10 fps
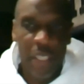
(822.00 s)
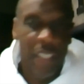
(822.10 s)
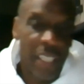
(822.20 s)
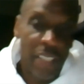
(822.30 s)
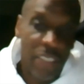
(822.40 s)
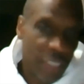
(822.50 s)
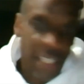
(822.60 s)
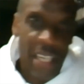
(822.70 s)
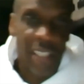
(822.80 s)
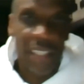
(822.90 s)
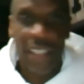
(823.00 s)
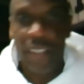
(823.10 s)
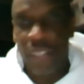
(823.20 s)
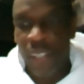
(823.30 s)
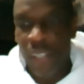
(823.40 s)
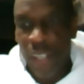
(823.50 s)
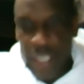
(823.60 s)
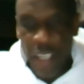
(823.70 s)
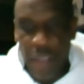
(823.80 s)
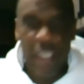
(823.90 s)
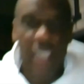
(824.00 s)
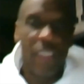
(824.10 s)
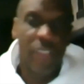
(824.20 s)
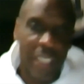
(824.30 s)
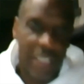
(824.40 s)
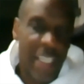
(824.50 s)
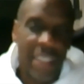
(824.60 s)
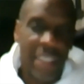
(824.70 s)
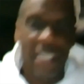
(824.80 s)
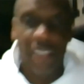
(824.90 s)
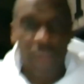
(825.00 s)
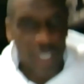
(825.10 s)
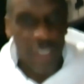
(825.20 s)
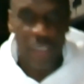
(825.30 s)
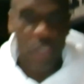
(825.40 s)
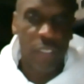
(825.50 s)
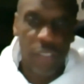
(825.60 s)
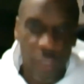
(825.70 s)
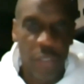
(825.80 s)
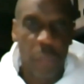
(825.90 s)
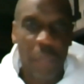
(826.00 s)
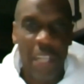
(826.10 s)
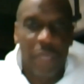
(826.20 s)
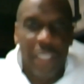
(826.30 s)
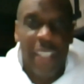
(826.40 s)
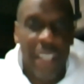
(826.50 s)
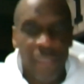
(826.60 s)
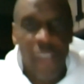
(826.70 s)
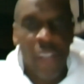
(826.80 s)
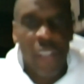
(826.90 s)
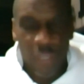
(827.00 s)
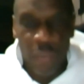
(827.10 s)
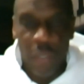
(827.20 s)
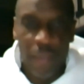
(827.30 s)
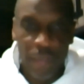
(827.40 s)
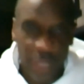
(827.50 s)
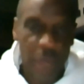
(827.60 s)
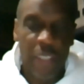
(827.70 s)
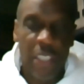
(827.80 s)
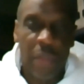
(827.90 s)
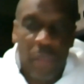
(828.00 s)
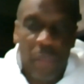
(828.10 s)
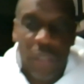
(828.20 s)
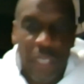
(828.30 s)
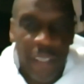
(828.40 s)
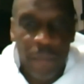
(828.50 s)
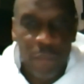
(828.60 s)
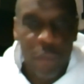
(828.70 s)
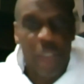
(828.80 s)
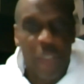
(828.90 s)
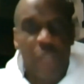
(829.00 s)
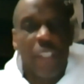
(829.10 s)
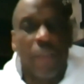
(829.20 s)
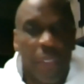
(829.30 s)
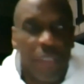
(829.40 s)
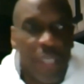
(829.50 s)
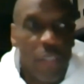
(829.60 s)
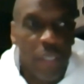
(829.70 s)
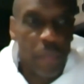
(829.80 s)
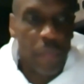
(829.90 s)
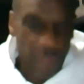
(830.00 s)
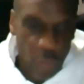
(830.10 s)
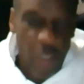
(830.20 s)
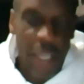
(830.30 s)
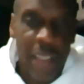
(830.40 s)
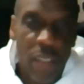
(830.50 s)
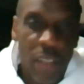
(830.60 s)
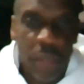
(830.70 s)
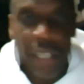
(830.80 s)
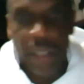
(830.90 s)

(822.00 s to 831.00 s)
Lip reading: in and just look at it as every inning is like the main inning and just go as long as you possibly can to keep the team in the ball game. But it was tough because before that, only been